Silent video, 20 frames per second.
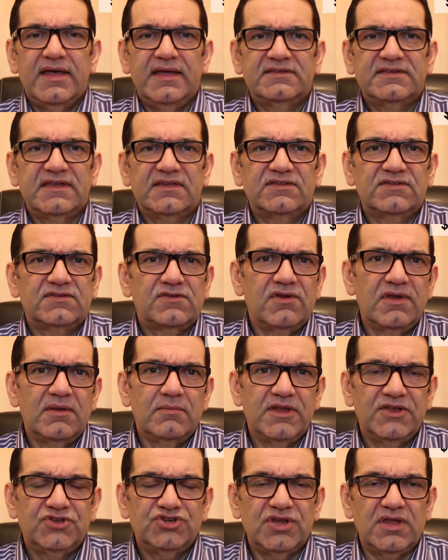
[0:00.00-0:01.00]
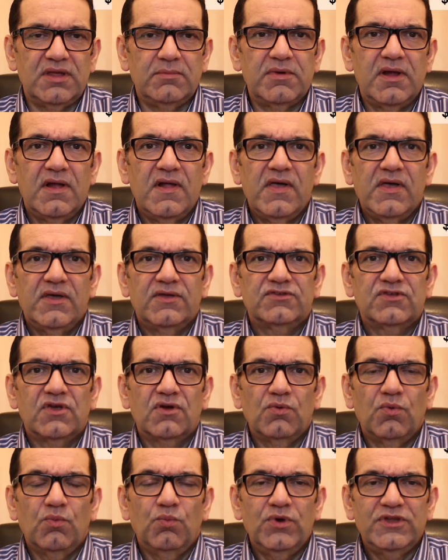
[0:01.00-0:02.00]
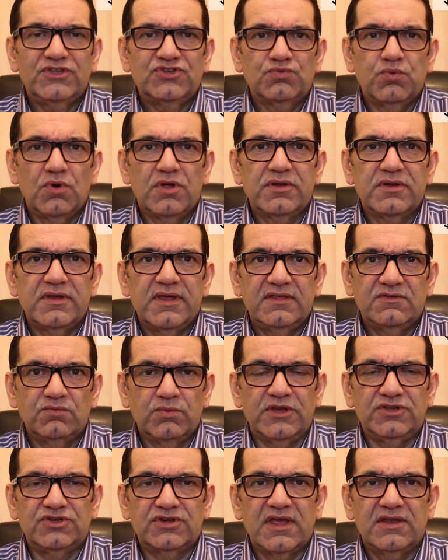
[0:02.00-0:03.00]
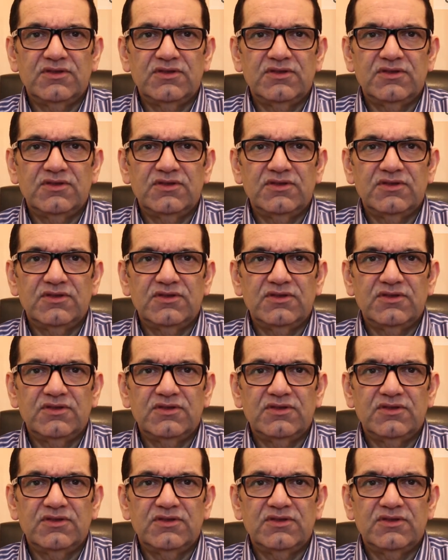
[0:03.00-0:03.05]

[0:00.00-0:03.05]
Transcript: It's extremely cheap. So which one is which?